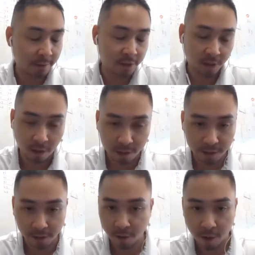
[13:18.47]
it's going to cost
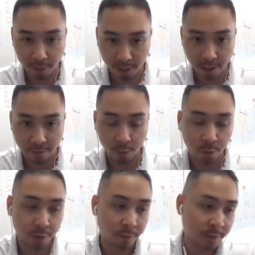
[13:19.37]
another arm and a leg, and they don't
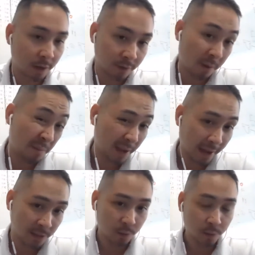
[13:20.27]
want to do it themselves. It might be a
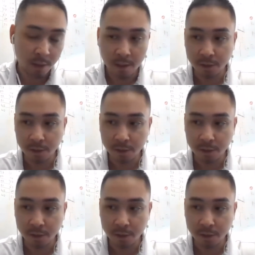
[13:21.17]
hassle.